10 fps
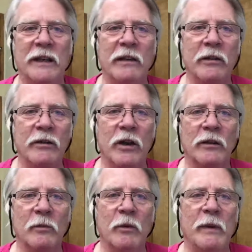How do you talk
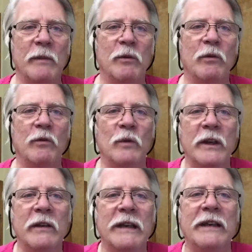to more people? What do
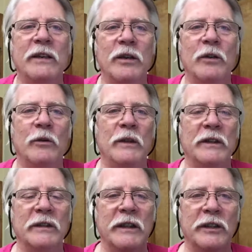you need to do to
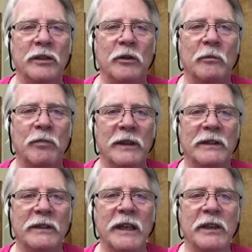just get your
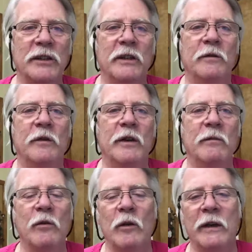presentation in front of
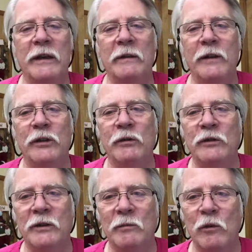more
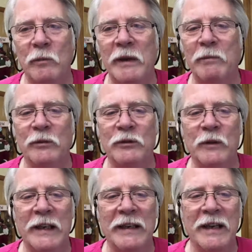individuals and more people so
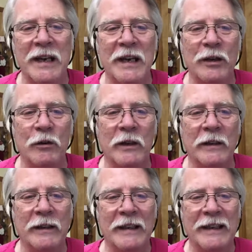that you
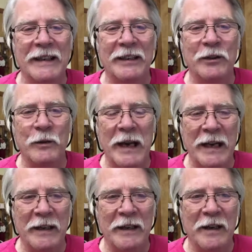can
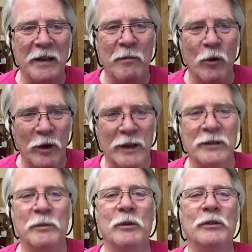create more
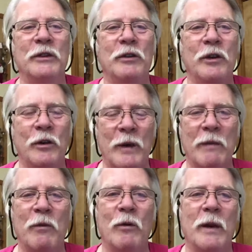customers and you can
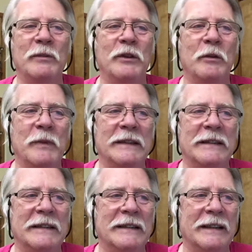create more reps in your business?